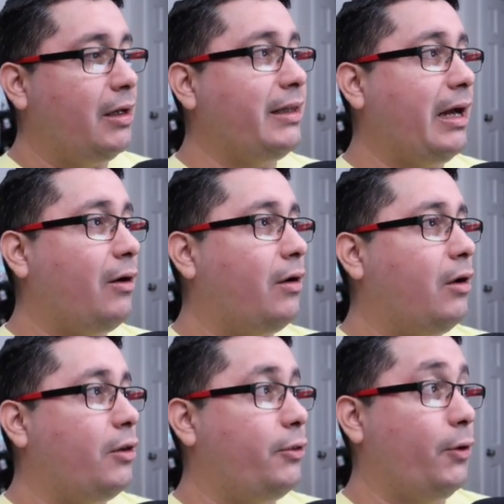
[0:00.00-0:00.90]
Now,
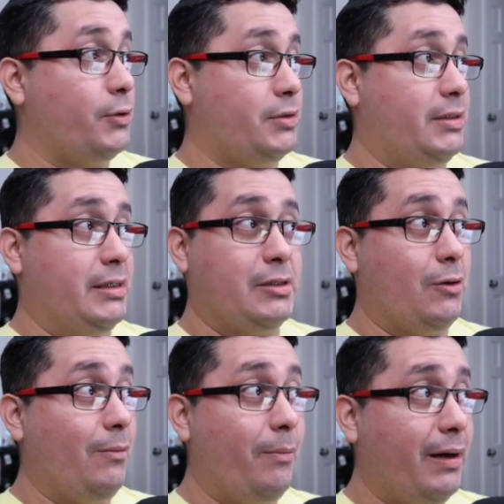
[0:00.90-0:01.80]
does this
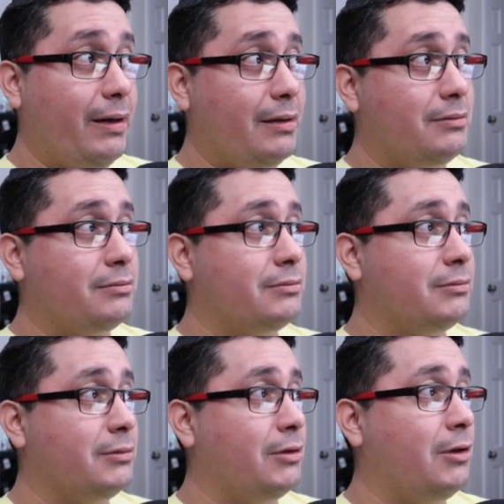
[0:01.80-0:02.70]
compile?
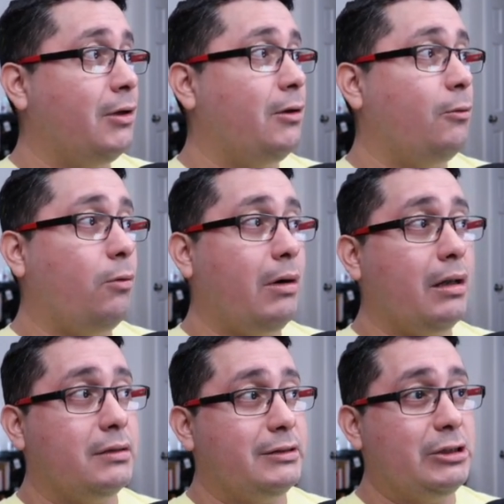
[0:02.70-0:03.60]

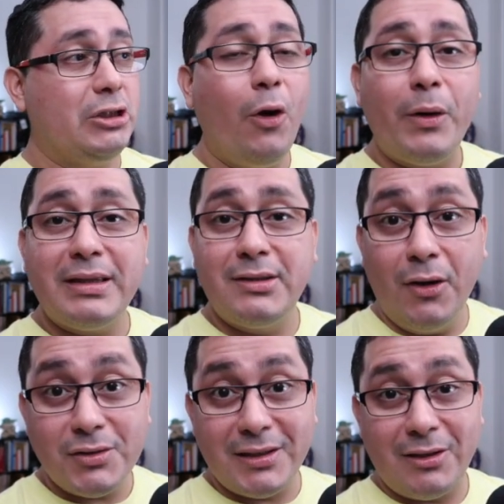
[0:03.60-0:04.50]
Well, no, it
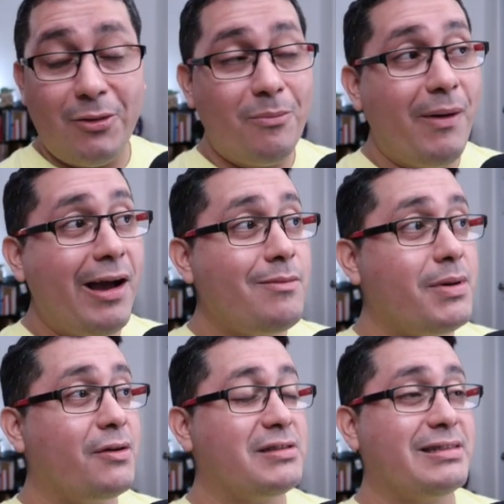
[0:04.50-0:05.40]
doesn't compile
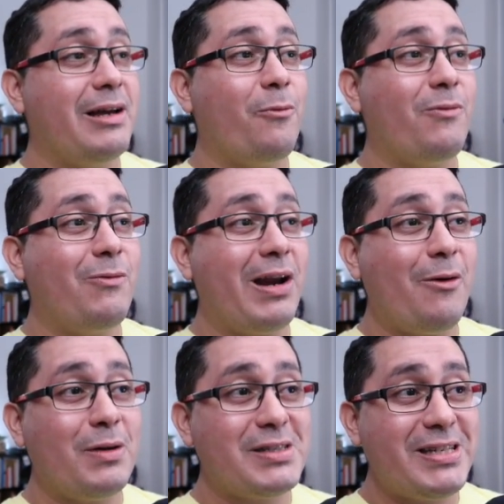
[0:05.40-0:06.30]
because the, what I
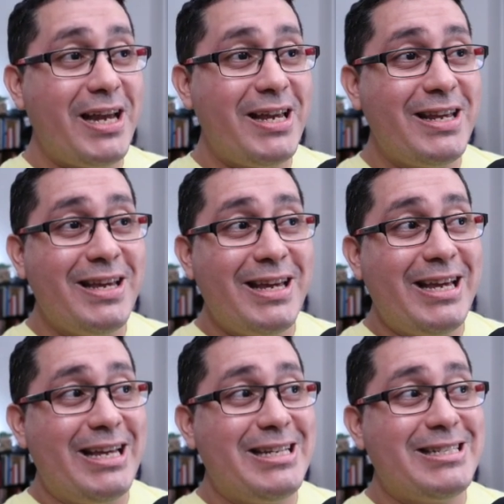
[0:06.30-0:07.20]
was saying
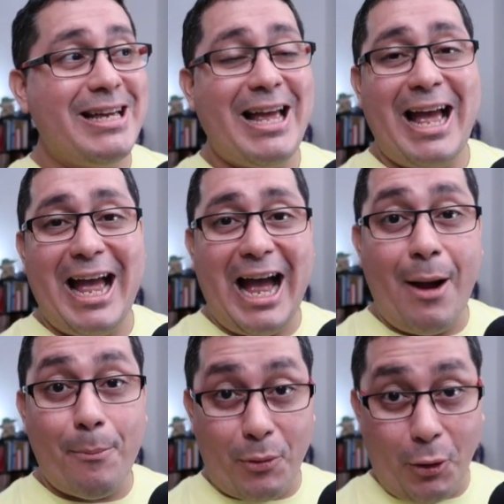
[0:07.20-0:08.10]
is
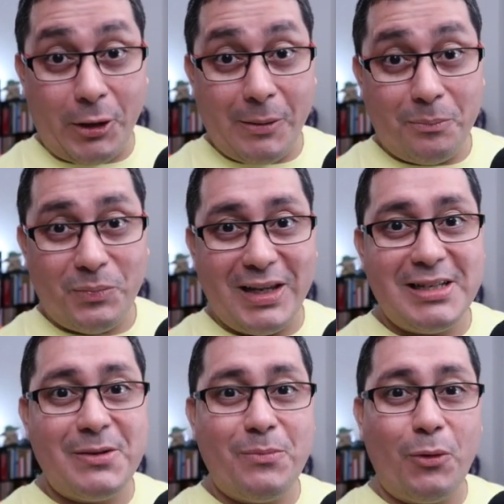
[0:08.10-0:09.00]
a program
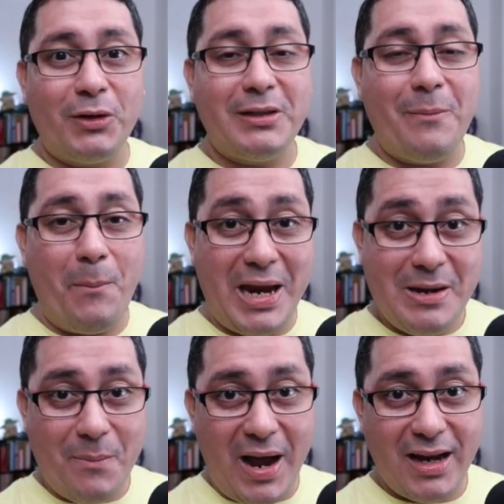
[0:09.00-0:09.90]
is importing the
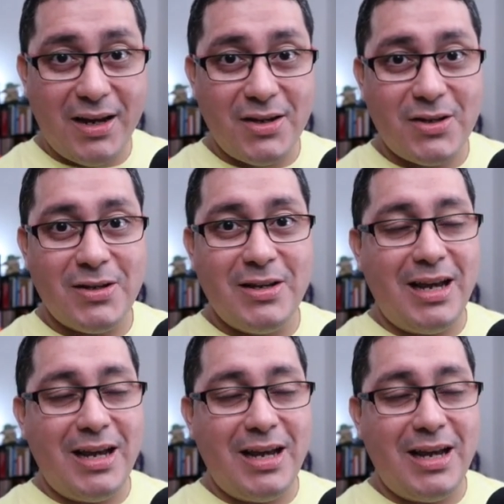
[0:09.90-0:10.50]
main package